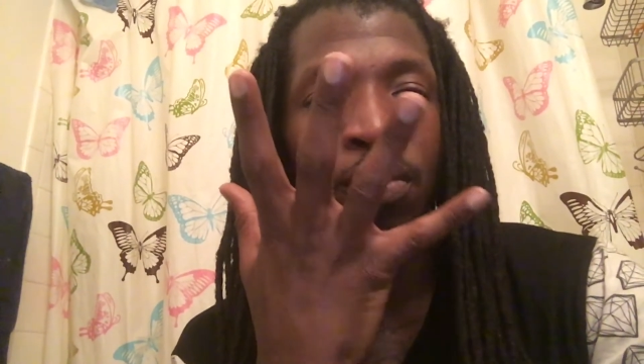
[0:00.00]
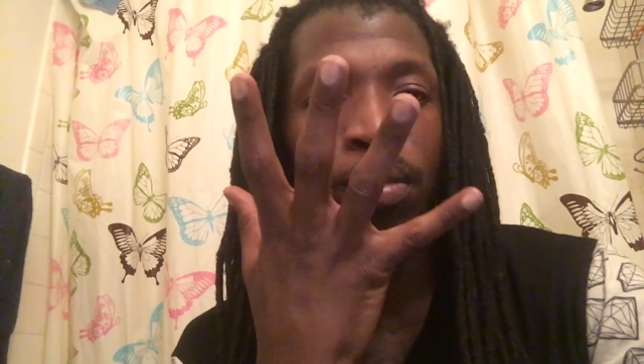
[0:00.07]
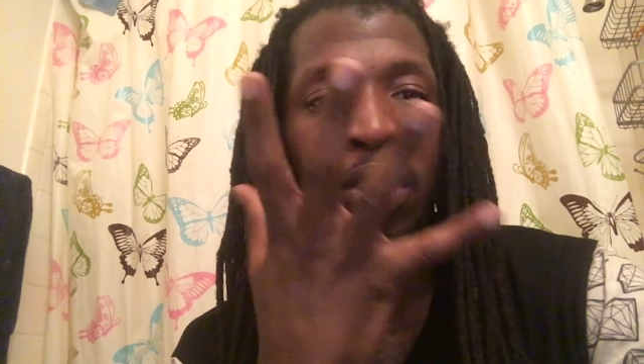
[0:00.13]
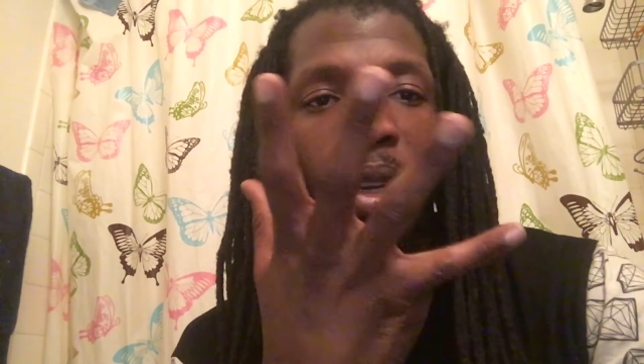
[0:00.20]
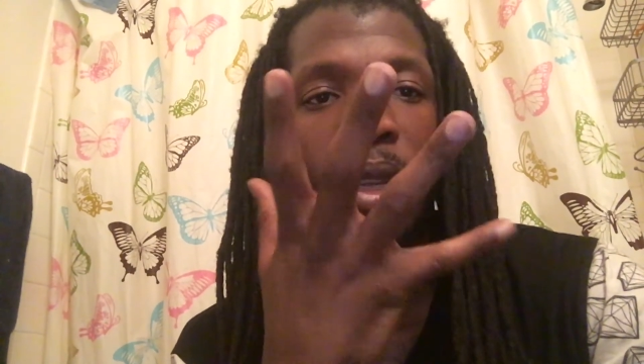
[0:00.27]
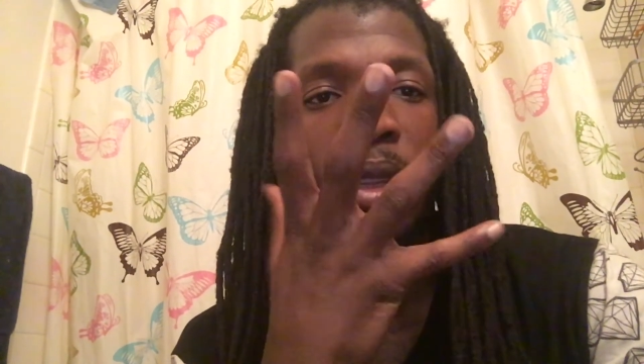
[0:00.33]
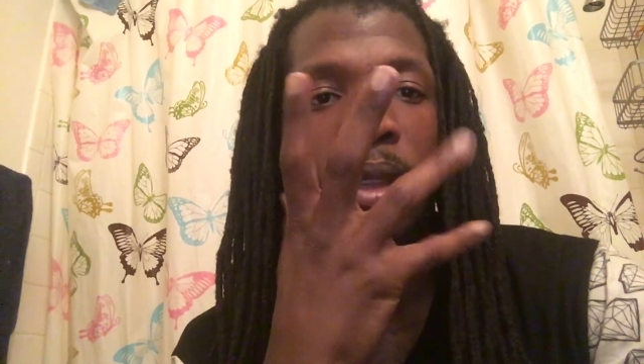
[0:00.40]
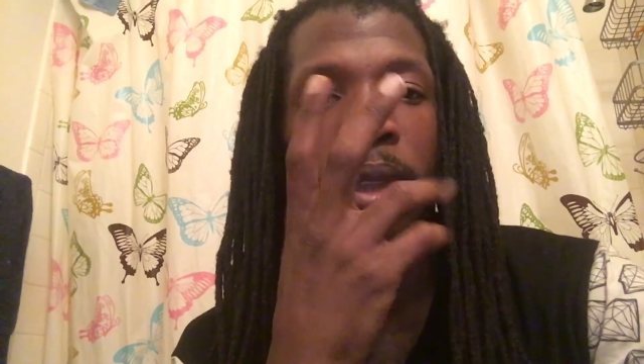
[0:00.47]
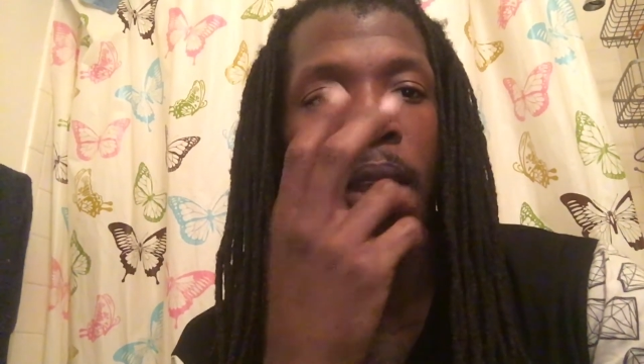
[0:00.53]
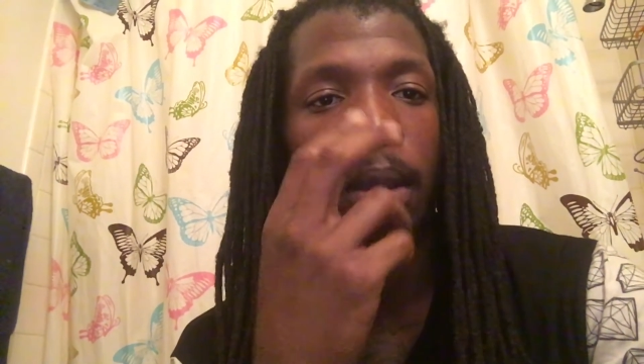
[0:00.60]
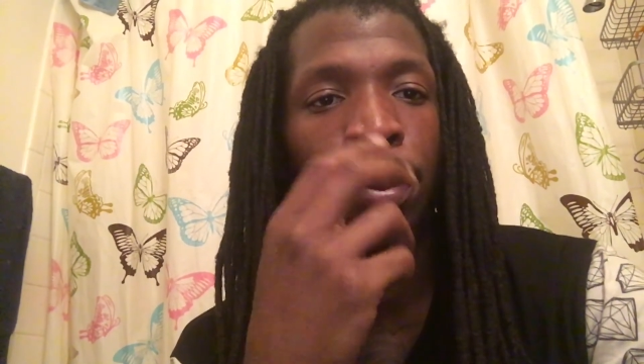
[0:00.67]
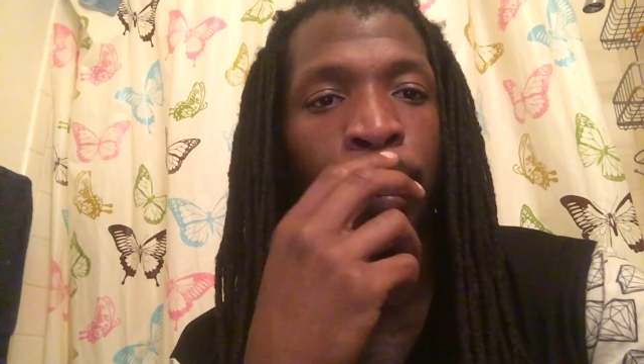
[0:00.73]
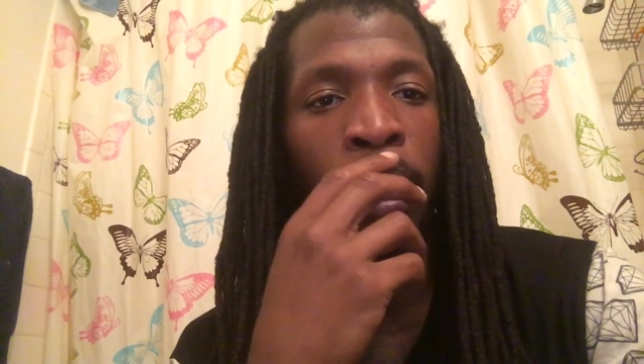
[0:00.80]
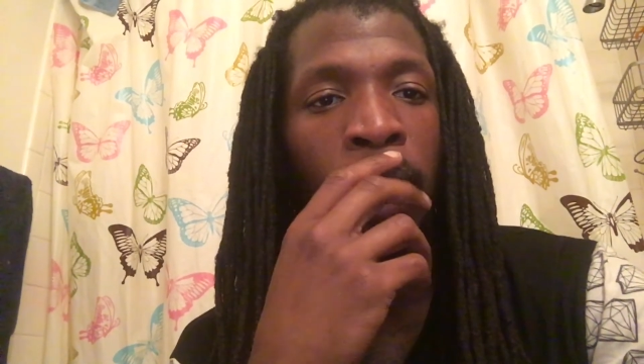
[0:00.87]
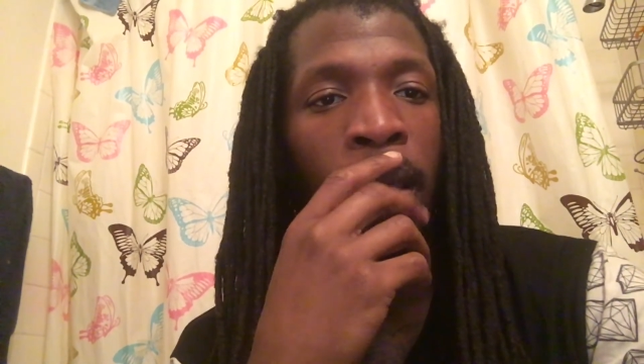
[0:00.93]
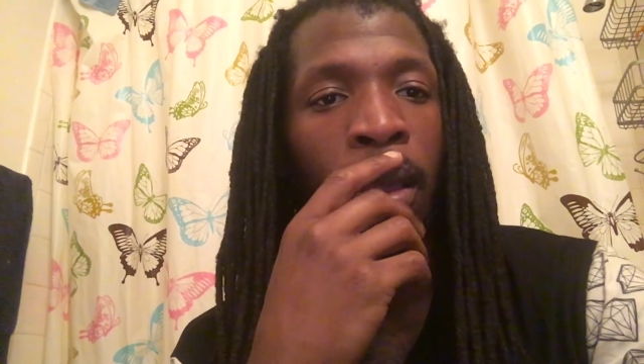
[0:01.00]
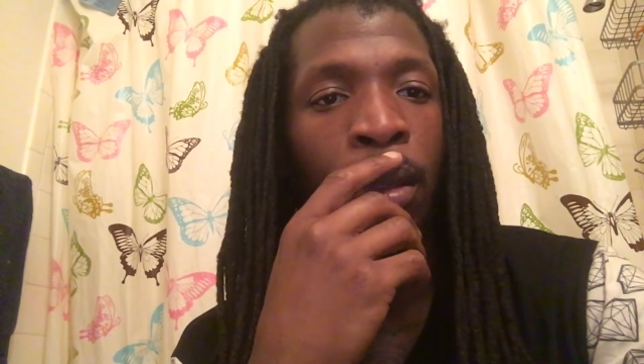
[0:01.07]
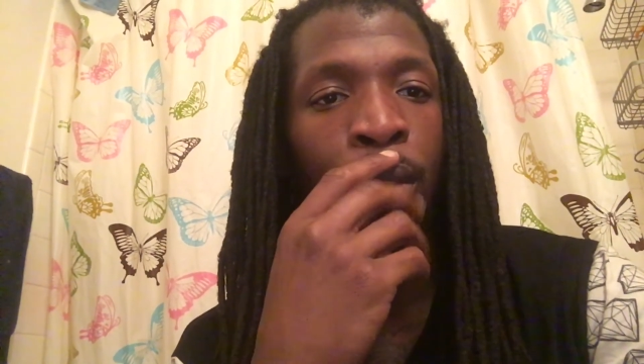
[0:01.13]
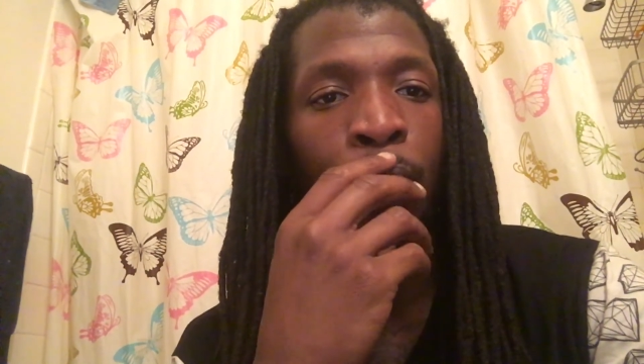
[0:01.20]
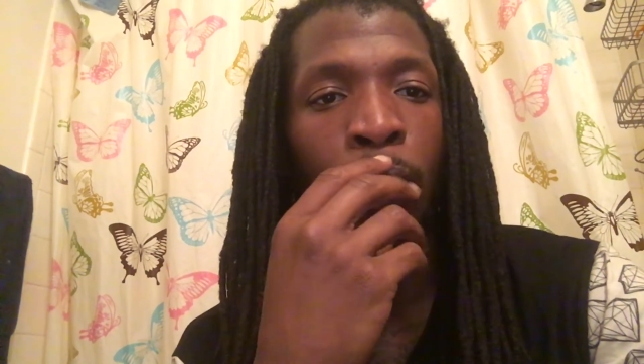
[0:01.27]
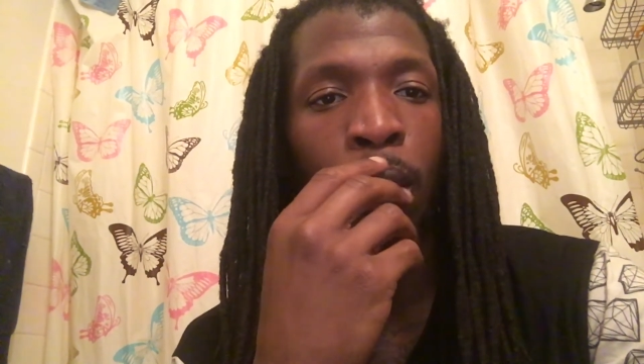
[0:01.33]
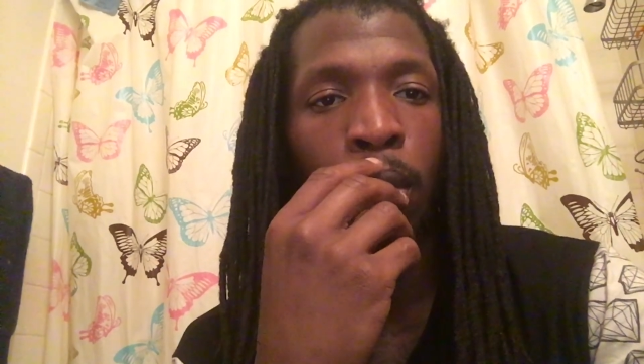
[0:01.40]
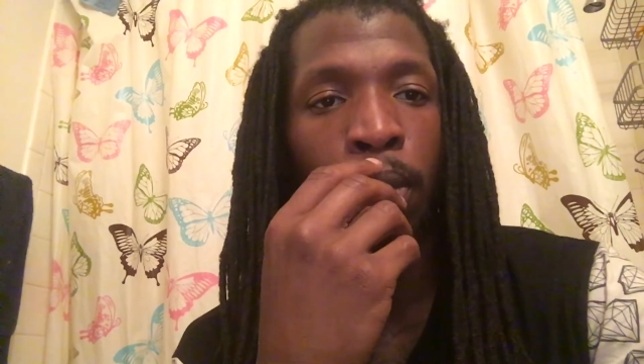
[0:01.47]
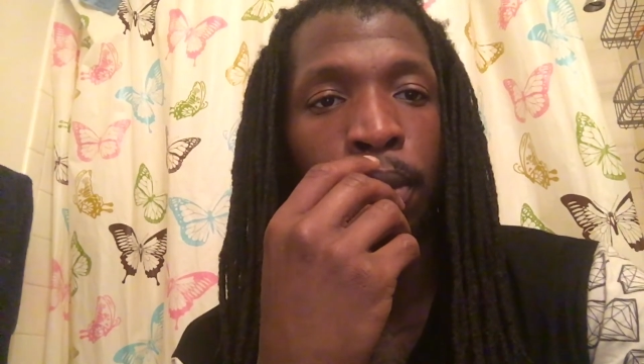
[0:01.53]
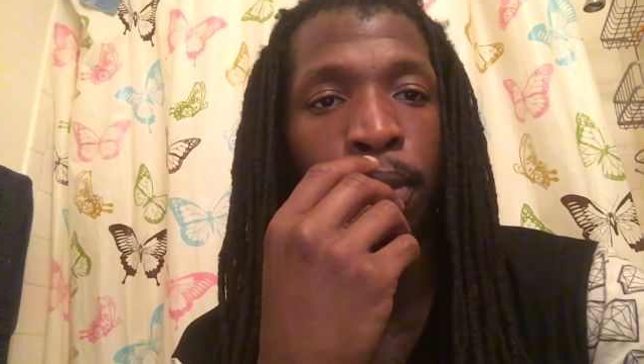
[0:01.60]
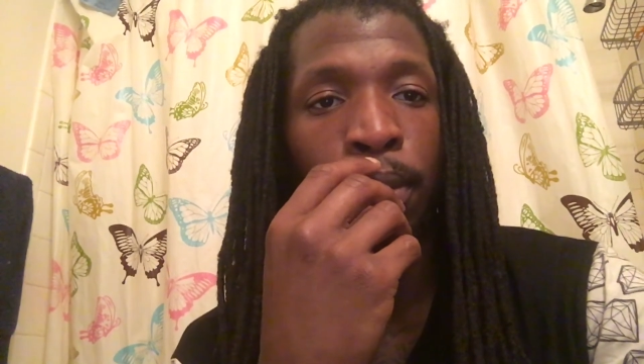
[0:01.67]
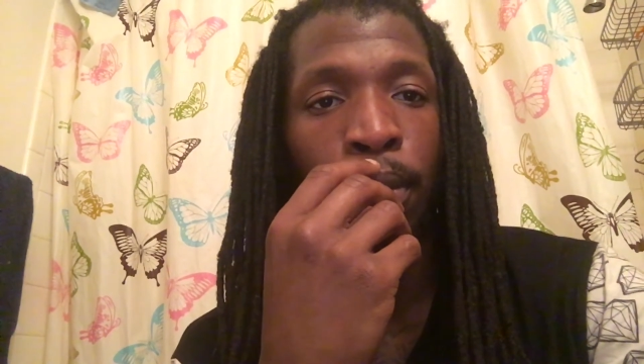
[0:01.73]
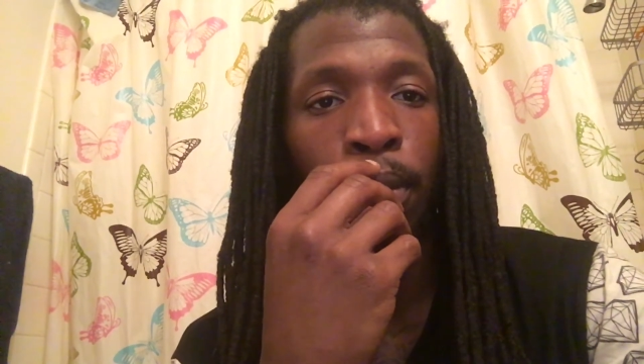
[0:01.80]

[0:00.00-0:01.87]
really think that, you know,